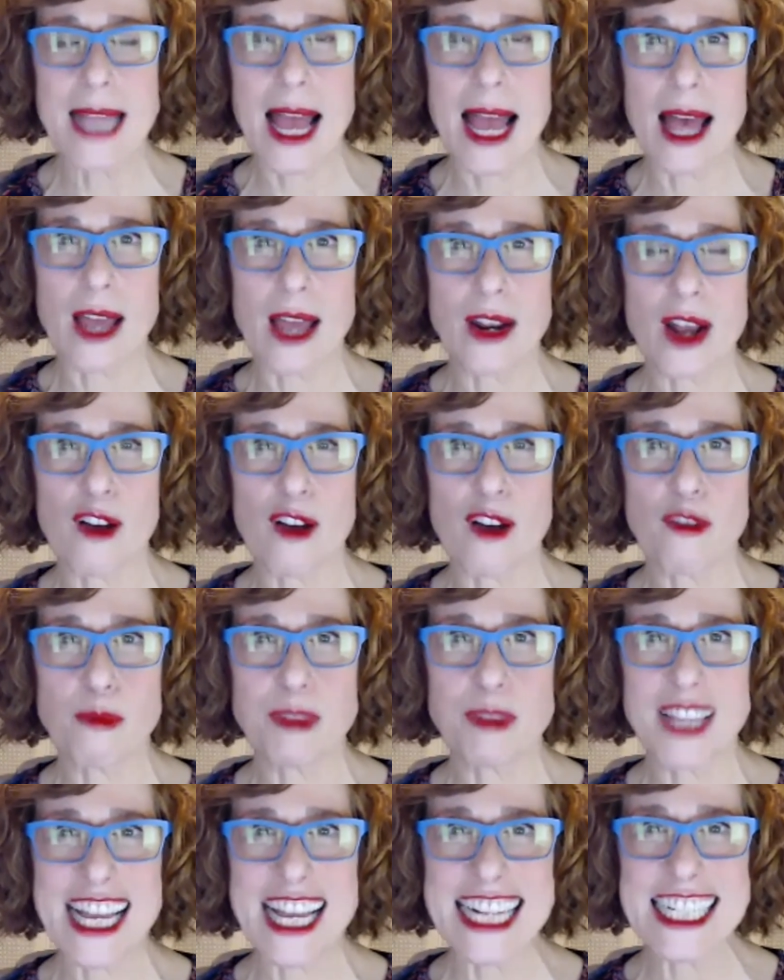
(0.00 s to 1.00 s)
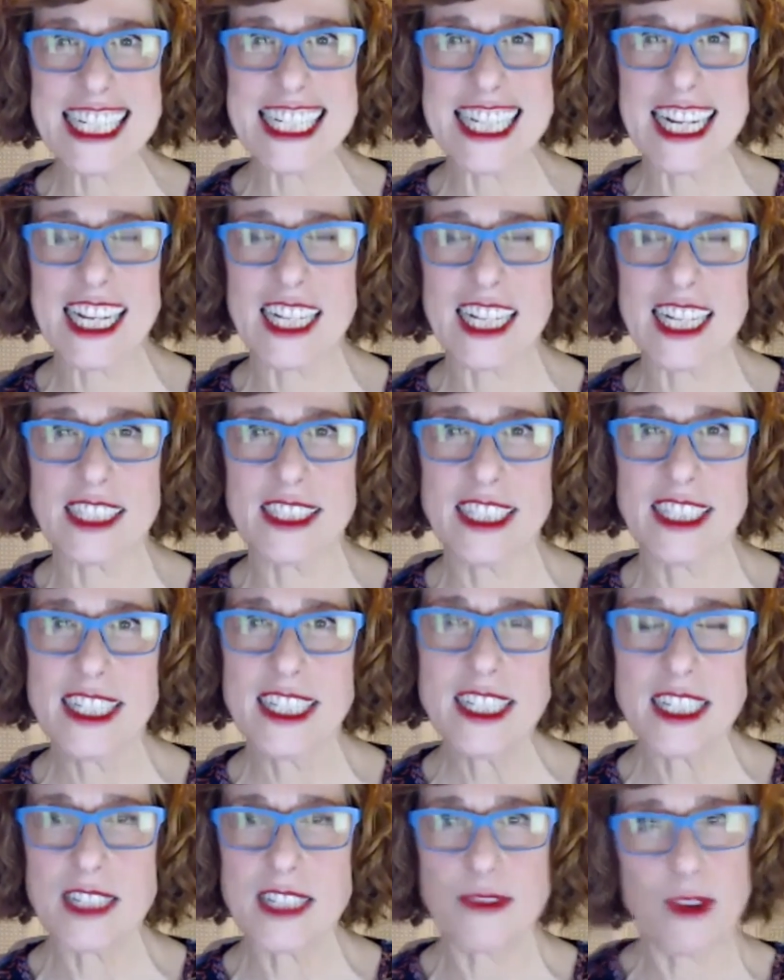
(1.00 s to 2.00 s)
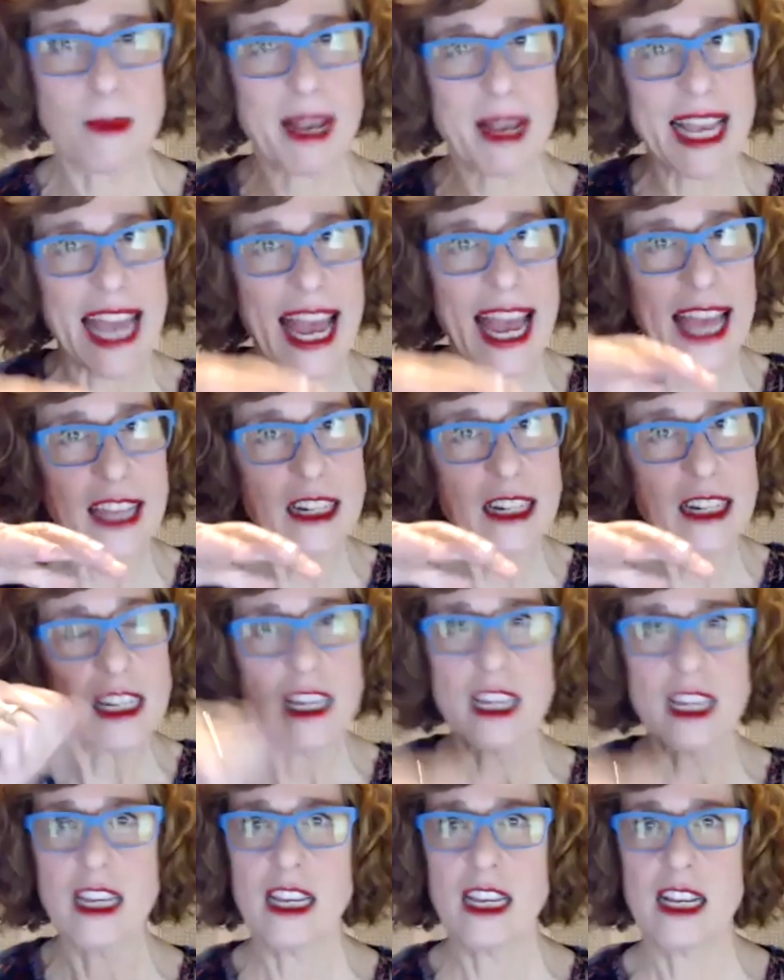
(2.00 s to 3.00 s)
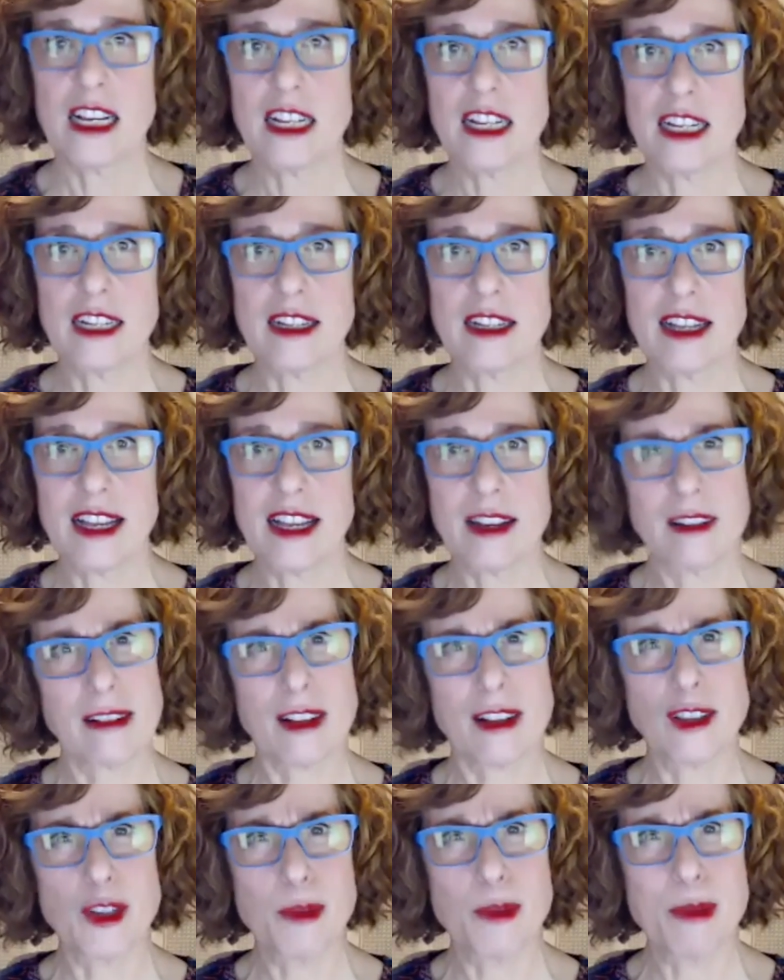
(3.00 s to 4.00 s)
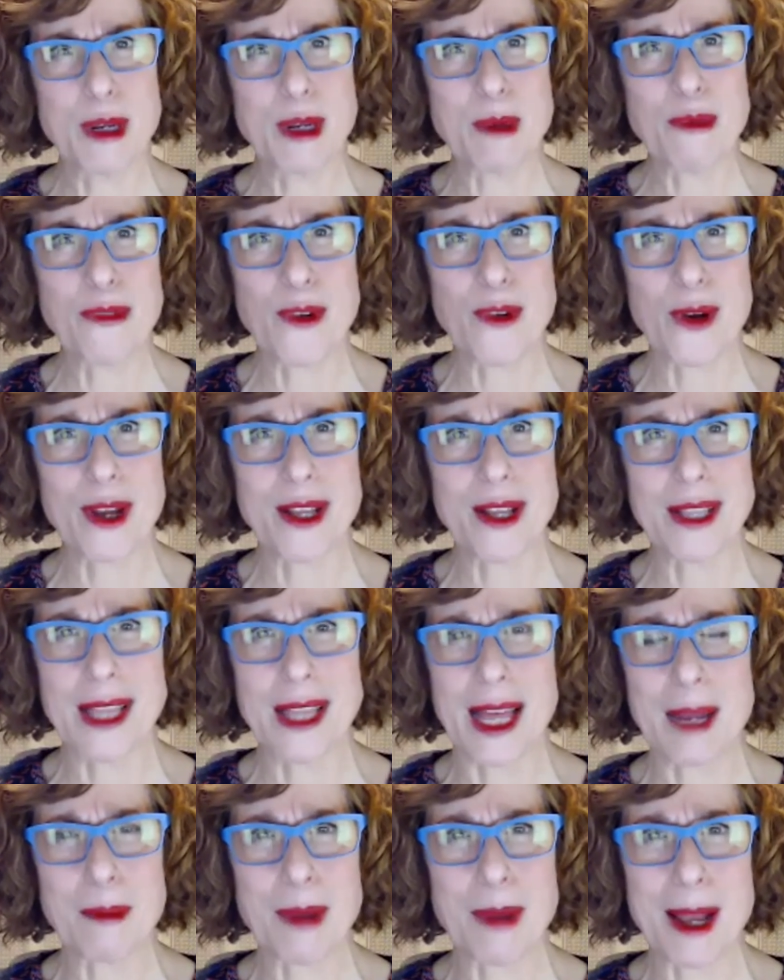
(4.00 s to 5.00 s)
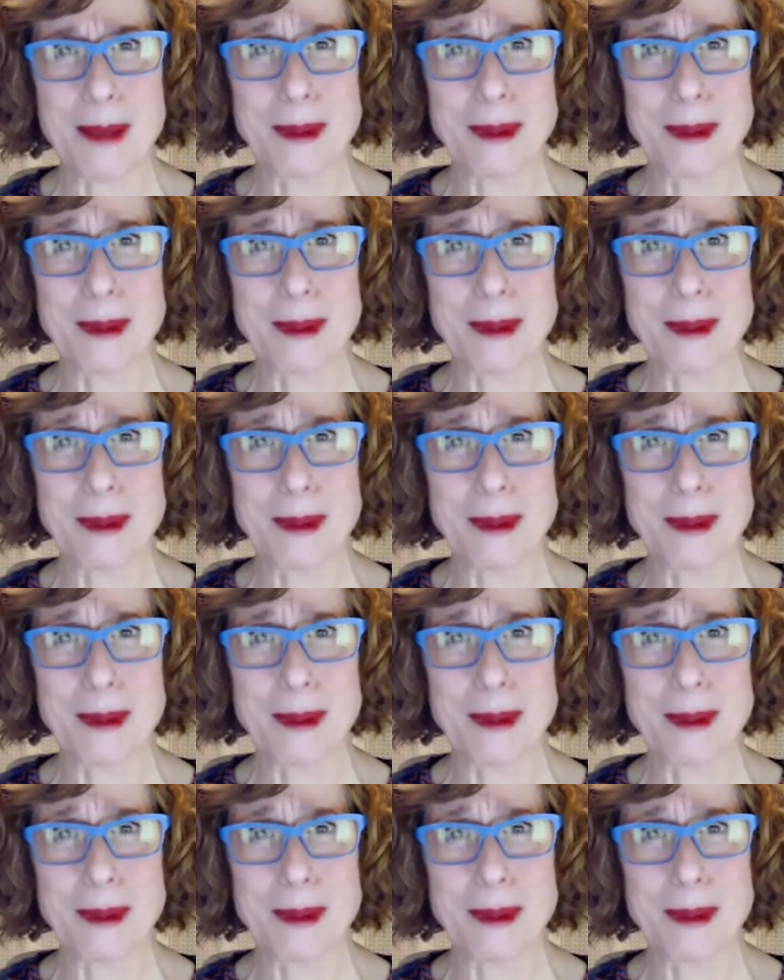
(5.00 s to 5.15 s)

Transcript: out of plastic lids from a can. And aluminum foil and pipe